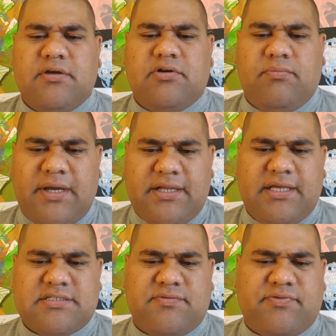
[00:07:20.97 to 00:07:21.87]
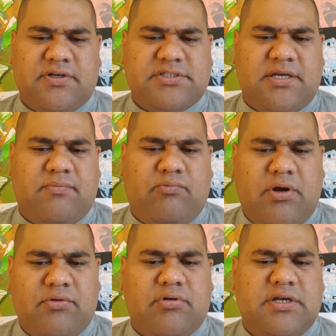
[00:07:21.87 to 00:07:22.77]
Kumani has to front up,
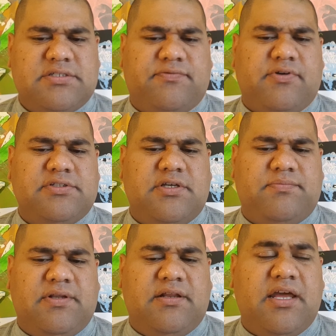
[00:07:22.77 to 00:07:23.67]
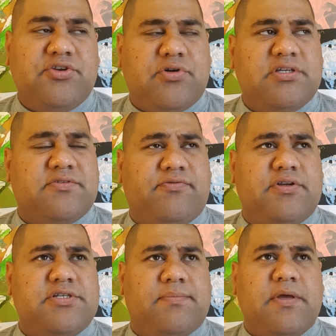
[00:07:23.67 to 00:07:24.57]
Wairo has to front up, and Leandro has to
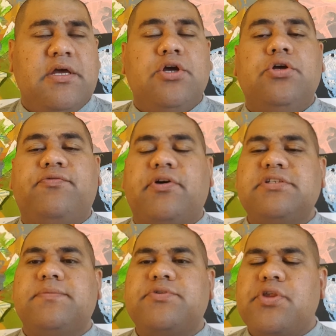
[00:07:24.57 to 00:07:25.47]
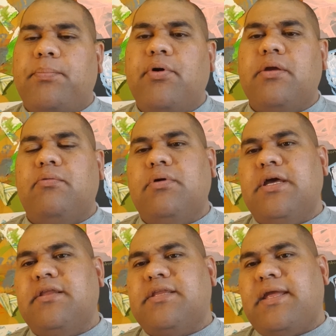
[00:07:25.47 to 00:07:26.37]
front up to the point
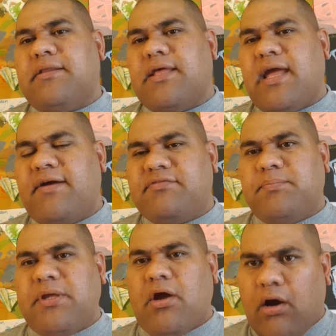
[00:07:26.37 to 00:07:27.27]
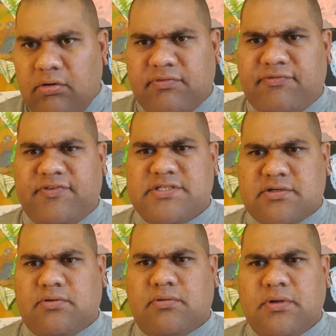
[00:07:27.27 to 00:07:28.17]
where they have to be over
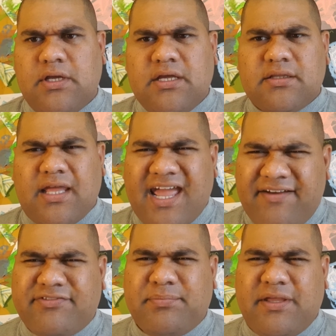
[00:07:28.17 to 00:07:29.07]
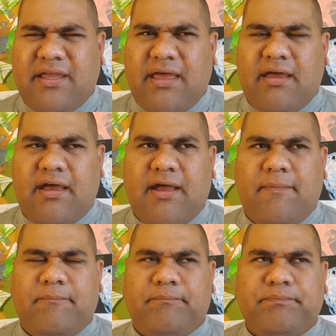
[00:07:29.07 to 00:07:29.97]
physical. They have to be
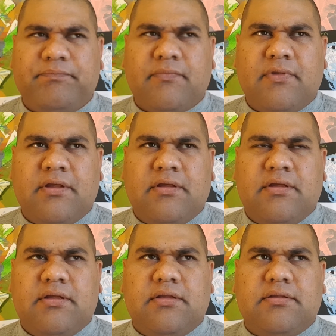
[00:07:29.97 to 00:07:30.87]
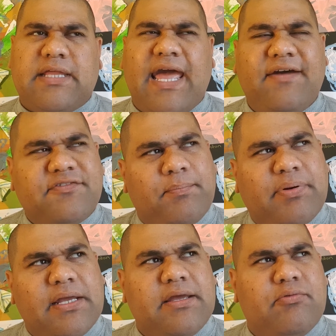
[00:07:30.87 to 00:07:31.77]
they have to
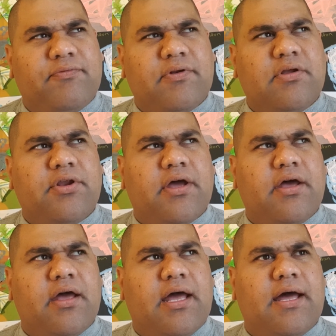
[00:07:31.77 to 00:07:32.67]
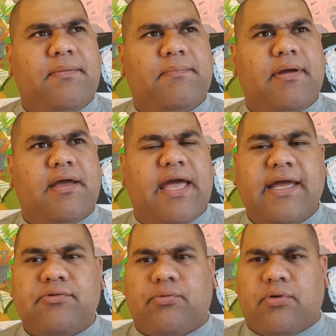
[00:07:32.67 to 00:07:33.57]
play with a lot of
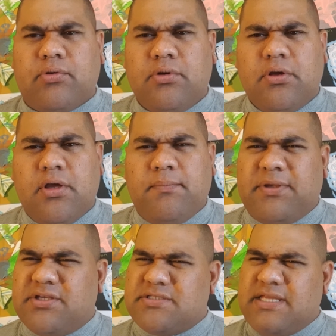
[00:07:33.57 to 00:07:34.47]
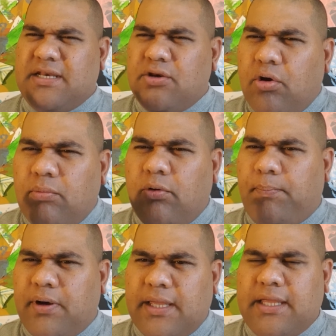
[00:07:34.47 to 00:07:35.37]
aggro, because their normal
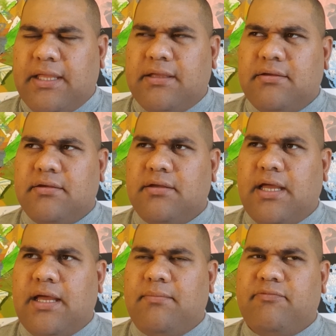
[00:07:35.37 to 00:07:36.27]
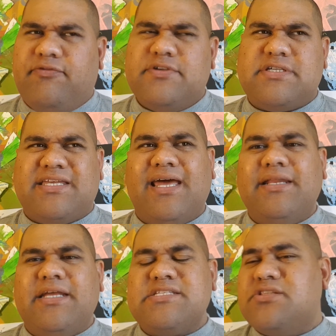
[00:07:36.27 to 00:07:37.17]
playing
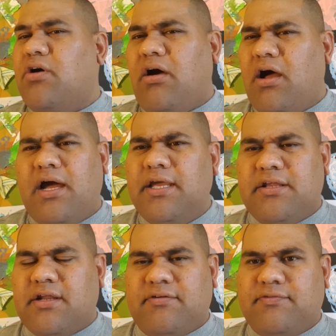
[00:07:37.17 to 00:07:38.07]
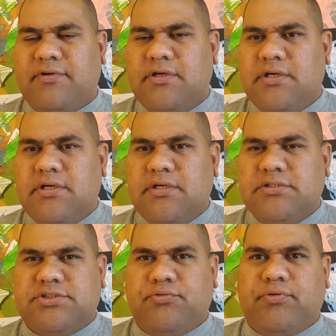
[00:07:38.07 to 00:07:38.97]
physicality is not high enough
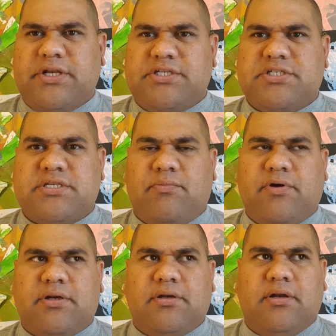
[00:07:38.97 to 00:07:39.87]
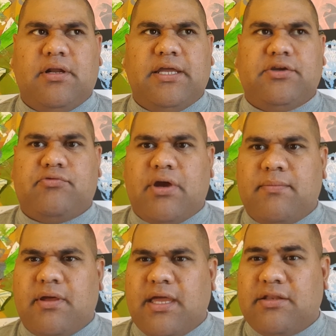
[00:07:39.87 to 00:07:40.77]
to reach someone like
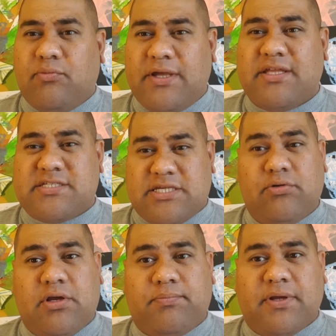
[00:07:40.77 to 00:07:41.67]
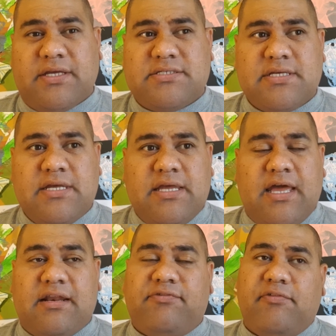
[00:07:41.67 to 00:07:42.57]
Grammar and the way that Solar plays.
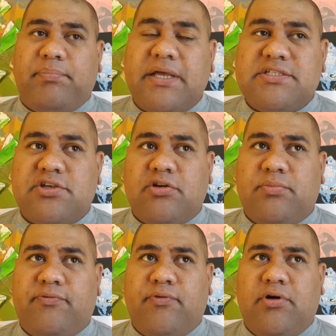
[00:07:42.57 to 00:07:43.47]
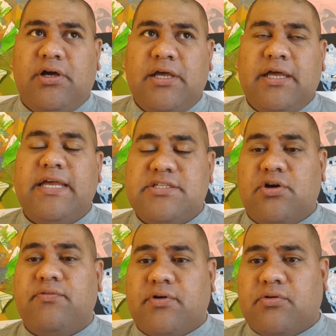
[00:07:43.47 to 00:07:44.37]
And if you've played Solar before, he's
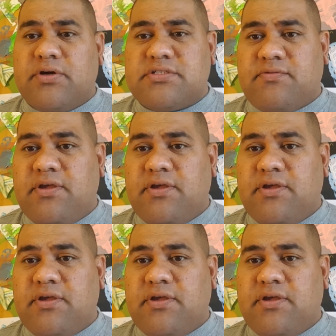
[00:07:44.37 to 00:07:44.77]
over aggressive.